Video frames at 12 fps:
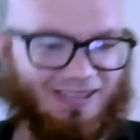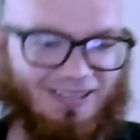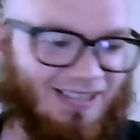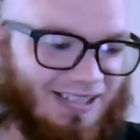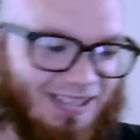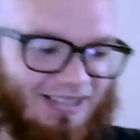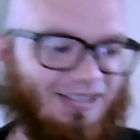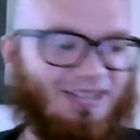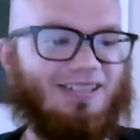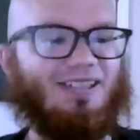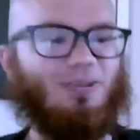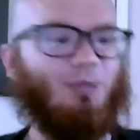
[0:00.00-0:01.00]

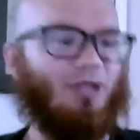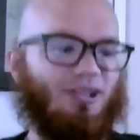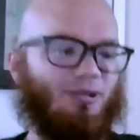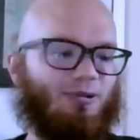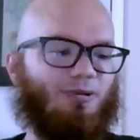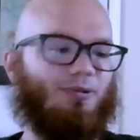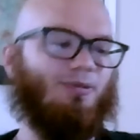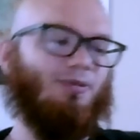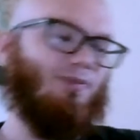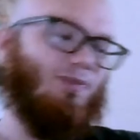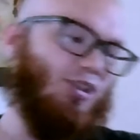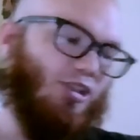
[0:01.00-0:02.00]
is what you
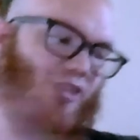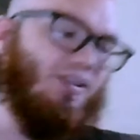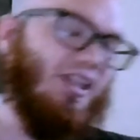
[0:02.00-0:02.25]
should have